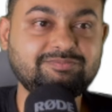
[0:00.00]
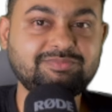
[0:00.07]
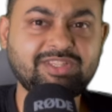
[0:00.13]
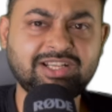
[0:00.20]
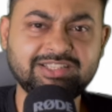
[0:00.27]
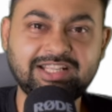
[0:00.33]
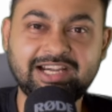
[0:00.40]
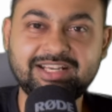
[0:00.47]

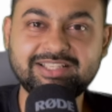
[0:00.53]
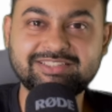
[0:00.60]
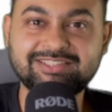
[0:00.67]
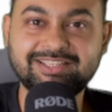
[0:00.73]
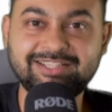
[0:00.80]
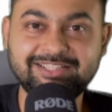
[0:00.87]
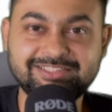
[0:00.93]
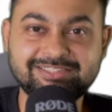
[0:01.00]
that is
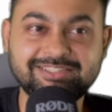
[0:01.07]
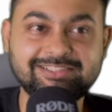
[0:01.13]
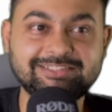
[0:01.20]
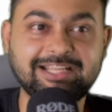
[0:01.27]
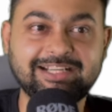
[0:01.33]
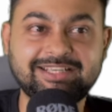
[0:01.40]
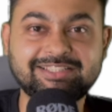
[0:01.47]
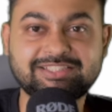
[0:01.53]
the reason,
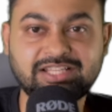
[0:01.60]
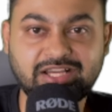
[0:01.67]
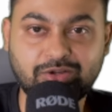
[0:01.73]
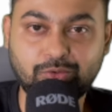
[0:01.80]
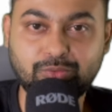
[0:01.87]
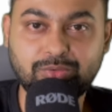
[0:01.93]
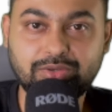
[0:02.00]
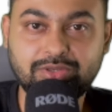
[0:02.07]
that is
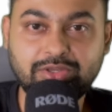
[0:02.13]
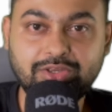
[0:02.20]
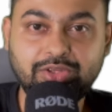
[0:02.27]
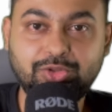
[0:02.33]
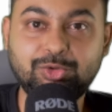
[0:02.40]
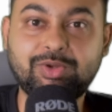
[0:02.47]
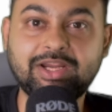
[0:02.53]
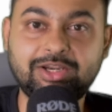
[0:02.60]
how
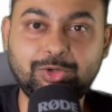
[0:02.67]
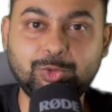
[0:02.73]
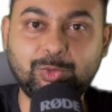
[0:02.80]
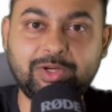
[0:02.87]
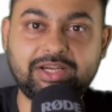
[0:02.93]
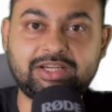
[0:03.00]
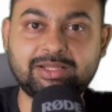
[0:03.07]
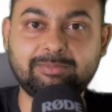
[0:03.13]
you can do
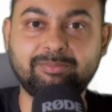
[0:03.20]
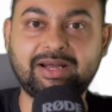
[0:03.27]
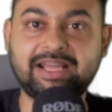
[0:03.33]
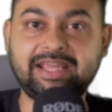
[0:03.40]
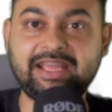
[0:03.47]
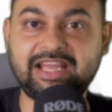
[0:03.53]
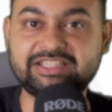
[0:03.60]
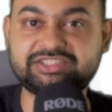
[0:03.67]
it by
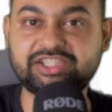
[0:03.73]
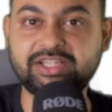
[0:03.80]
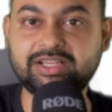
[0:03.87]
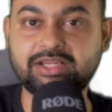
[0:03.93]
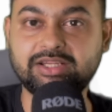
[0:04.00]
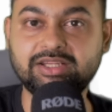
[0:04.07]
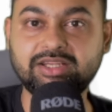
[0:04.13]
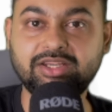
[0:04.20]

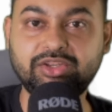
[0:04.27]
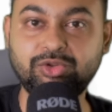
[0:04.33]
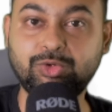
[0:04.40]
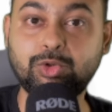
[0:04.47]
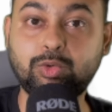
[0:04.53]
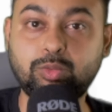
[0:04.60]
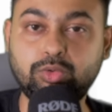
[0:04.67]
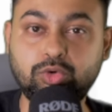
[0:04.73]
hashing, due
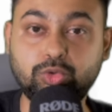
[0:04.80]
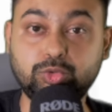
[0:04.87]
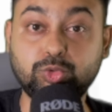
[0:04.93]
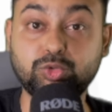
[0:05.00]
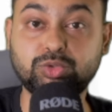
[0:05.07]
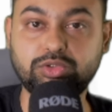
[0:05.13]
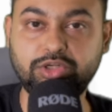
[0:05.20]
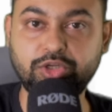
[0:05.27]

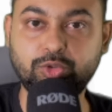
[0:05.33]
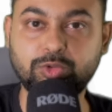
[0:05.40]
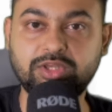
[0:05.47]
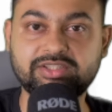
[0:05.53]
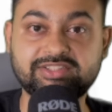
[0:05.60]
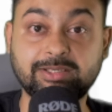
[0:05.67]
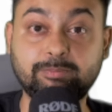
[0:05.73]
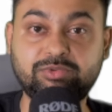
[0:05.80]
to the
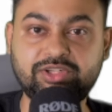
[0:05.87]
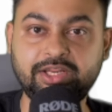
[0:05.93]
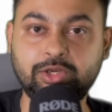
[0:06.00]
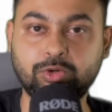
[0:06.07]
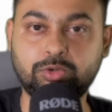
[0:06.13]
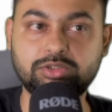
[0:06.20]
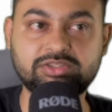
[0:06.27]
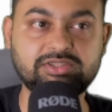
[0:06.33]
subtree
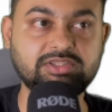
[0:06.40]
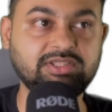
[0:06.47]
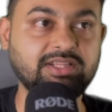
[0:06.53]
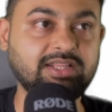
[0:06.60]
nodes,